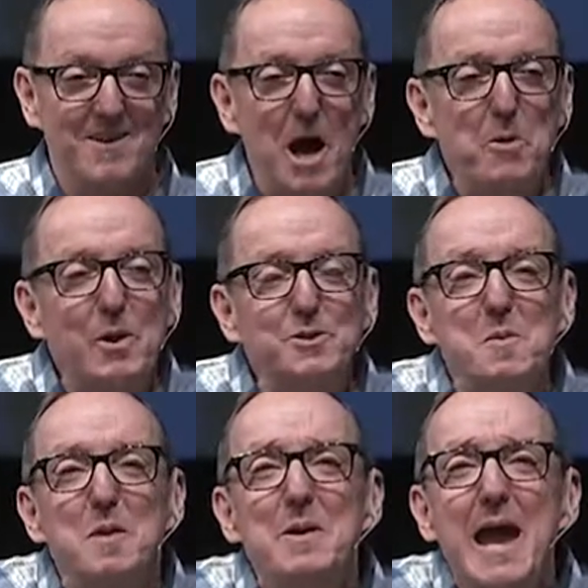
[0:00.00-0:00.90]
God wants
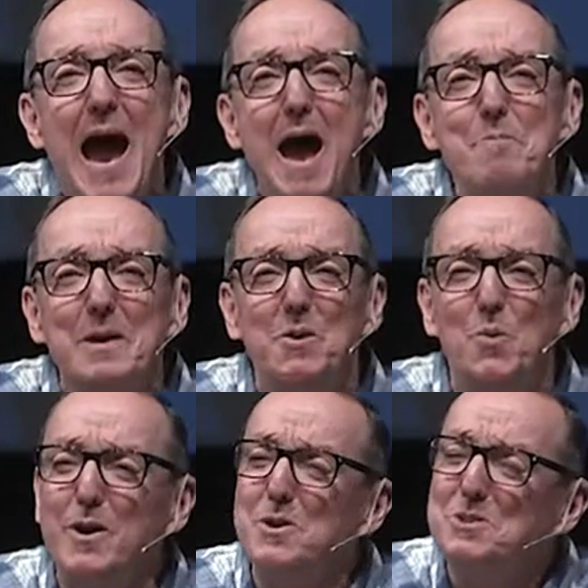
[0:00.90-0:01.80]
me to be happy.
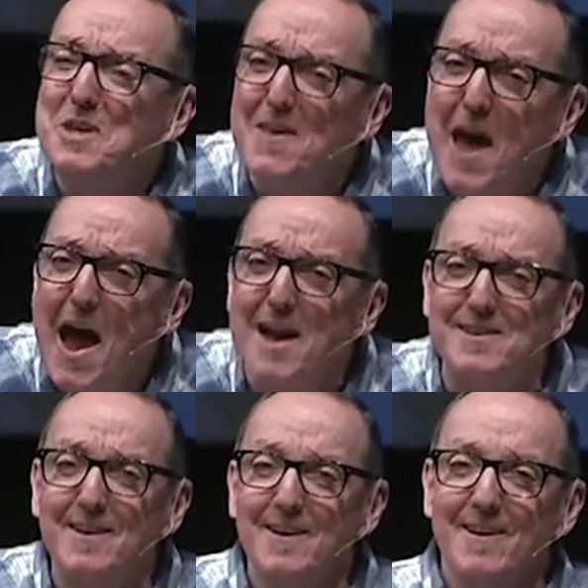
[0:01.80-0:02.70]
Where do you see that?
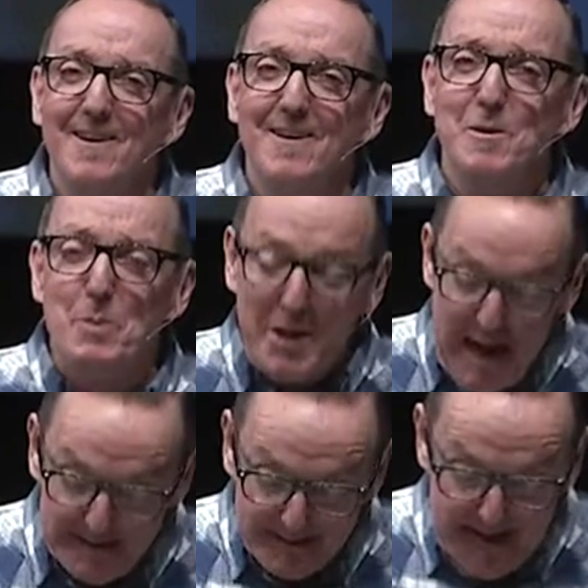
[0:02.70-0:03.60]
The book of
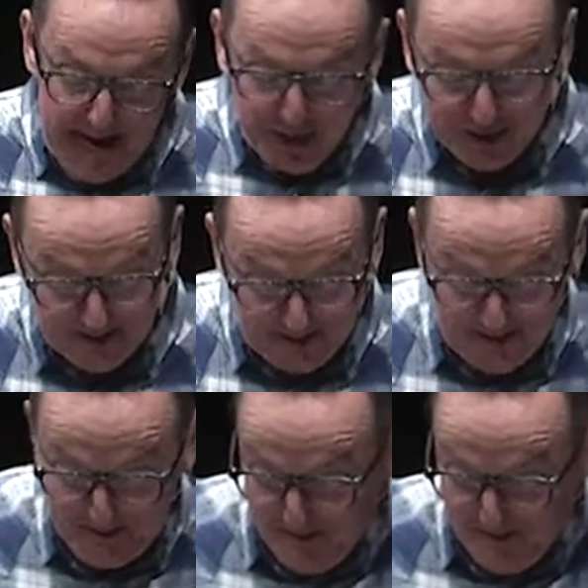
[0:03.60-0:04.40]
Hesitations.